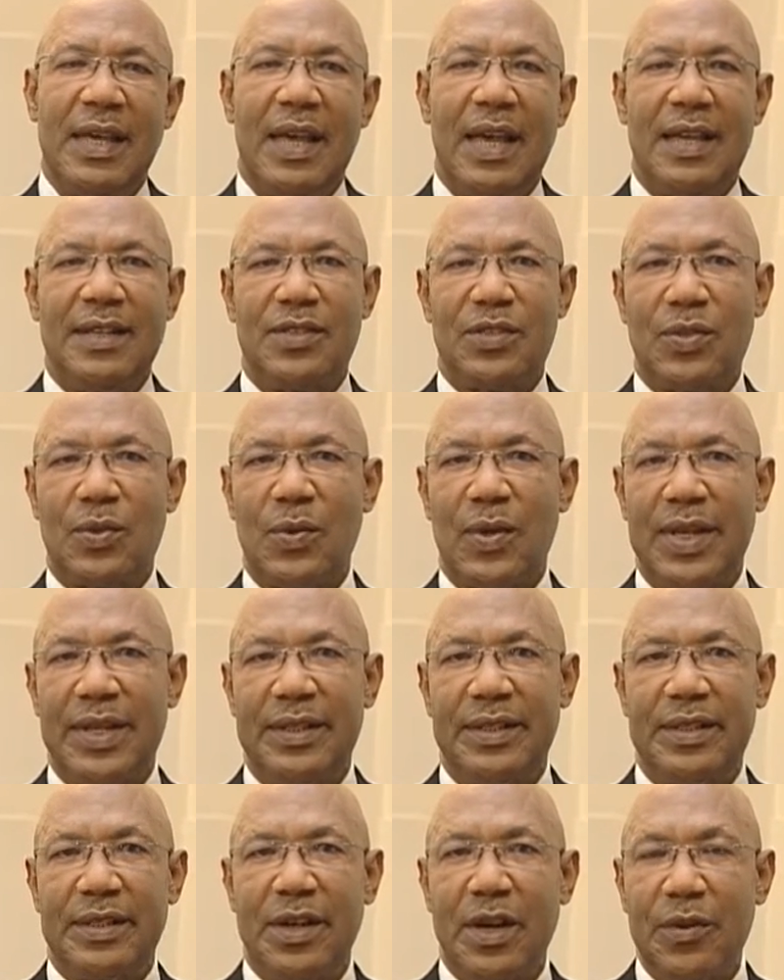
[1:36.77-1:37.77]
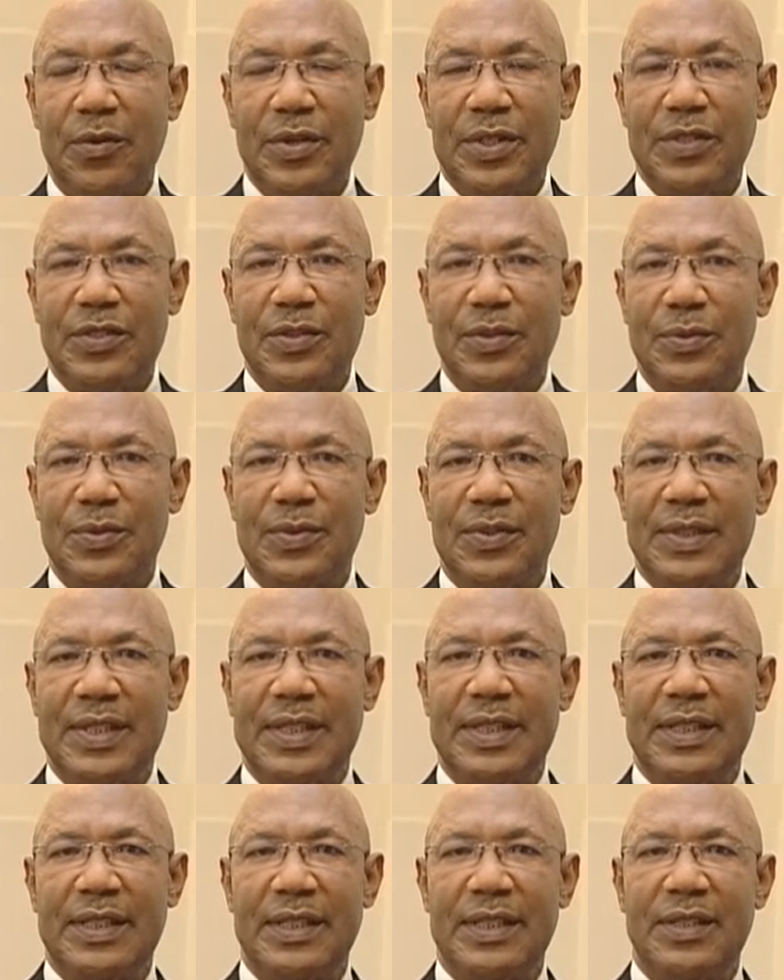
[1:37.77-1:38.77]
And so I encourage you
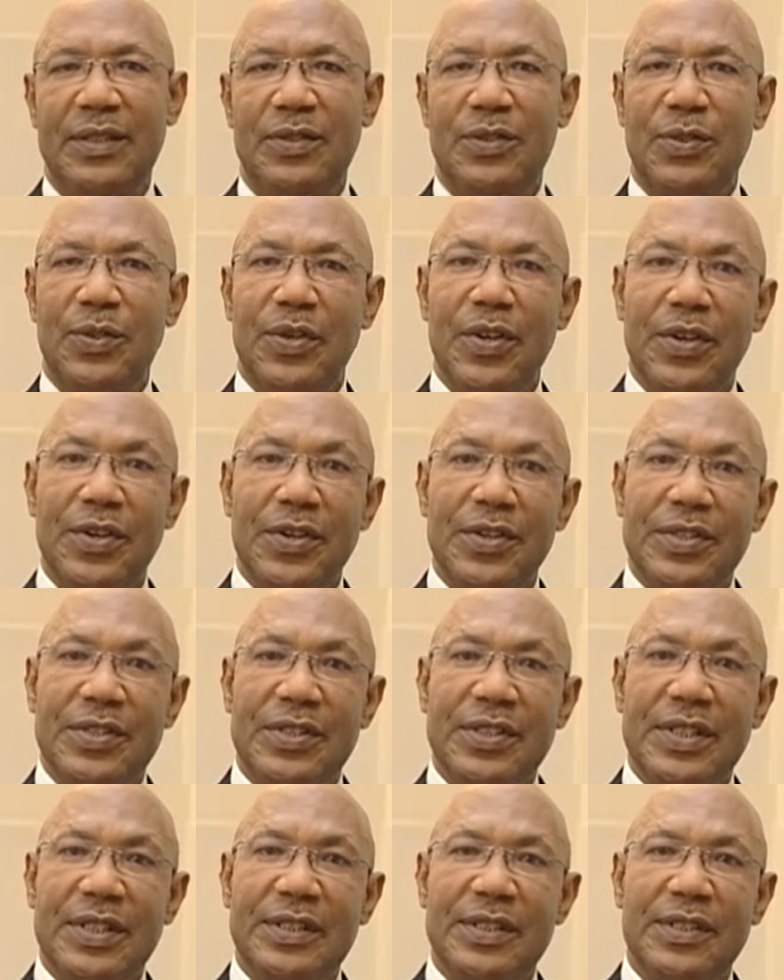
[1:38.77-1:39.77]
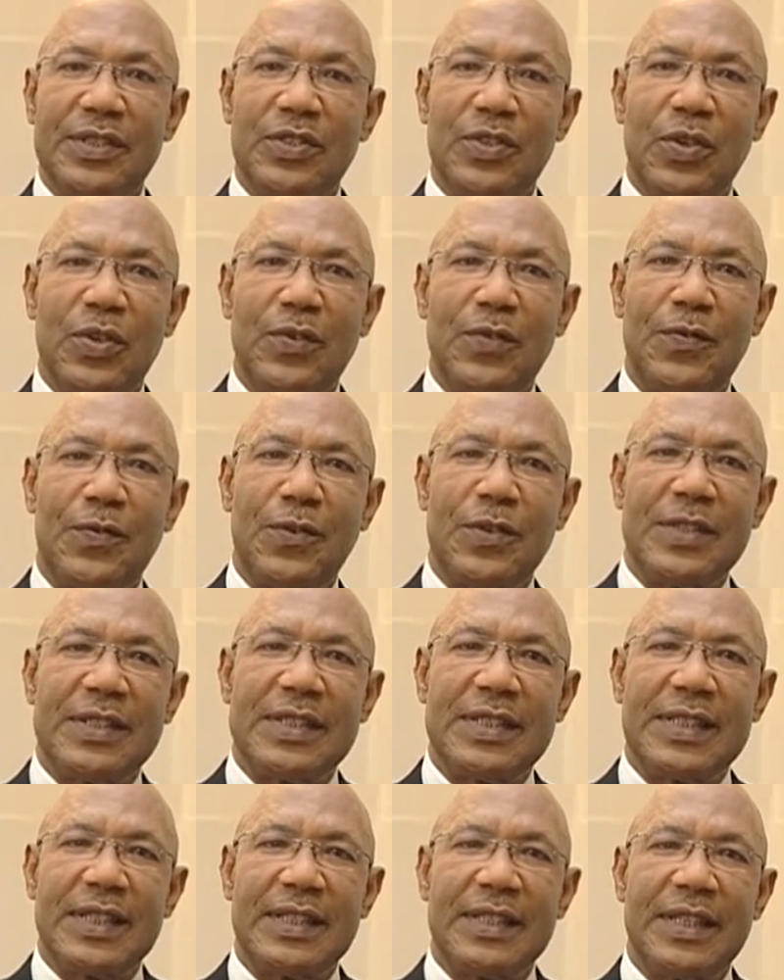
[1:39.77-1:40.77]
today to urgently join
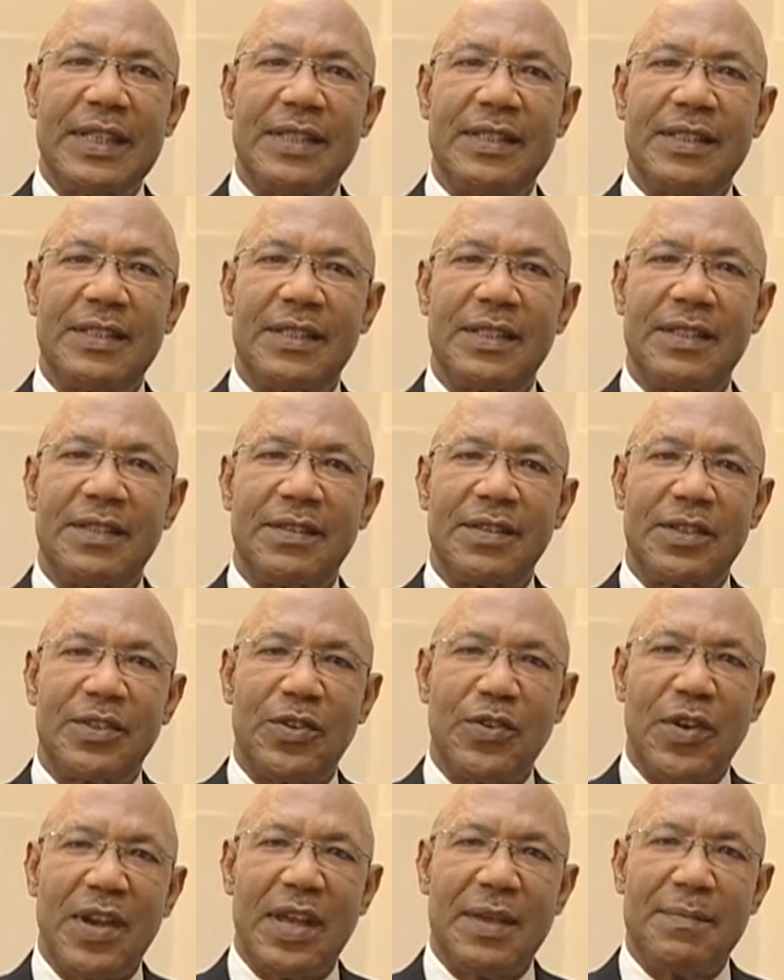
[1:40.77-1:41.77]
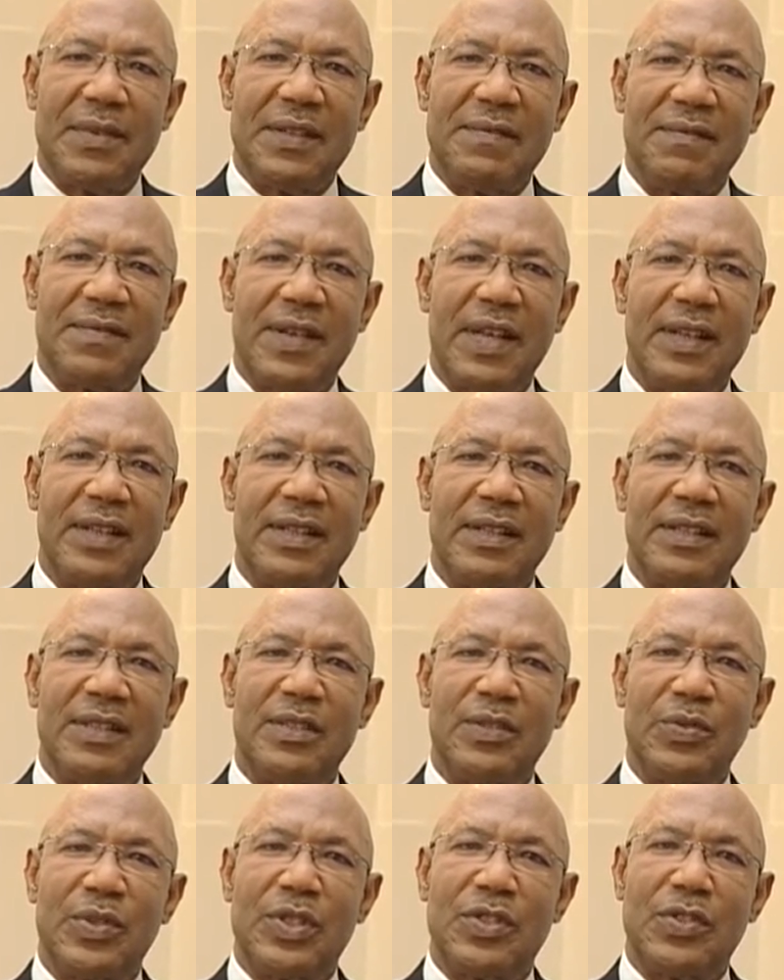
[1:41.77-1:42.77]
forces against the crime and
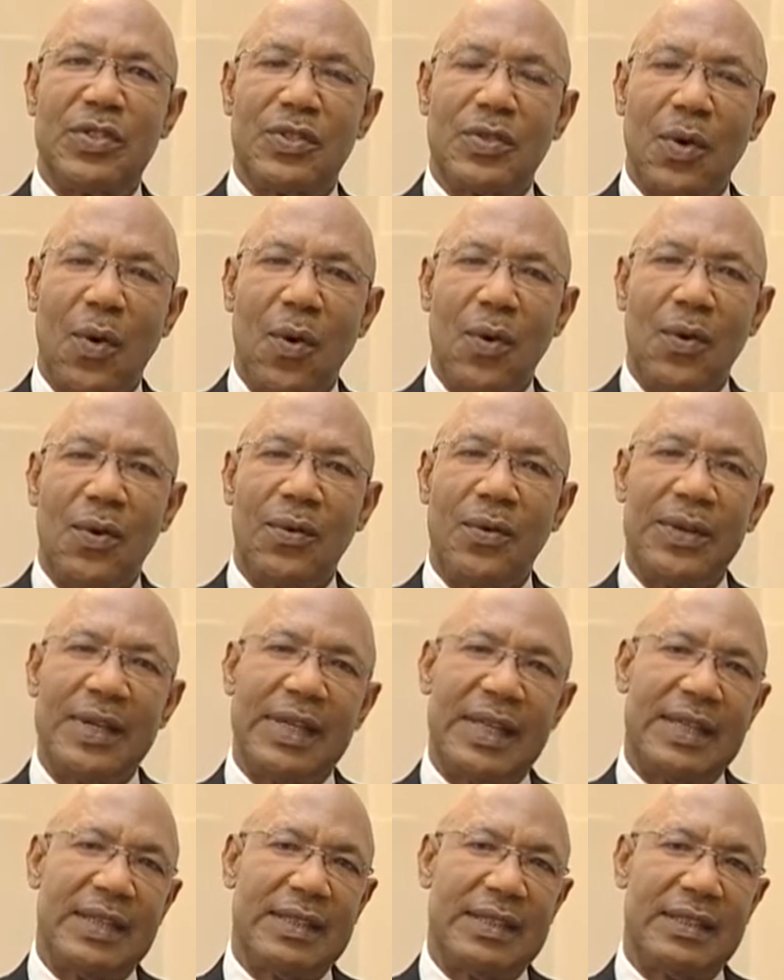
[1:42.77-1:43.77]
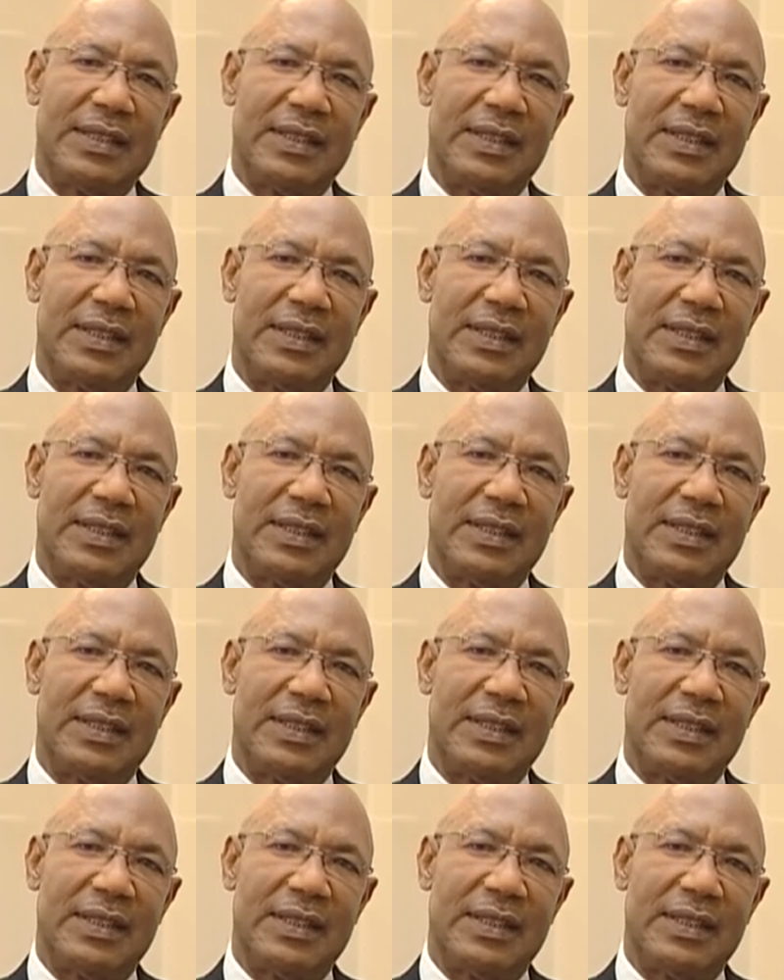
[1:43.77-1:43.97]
violence which stalk our land.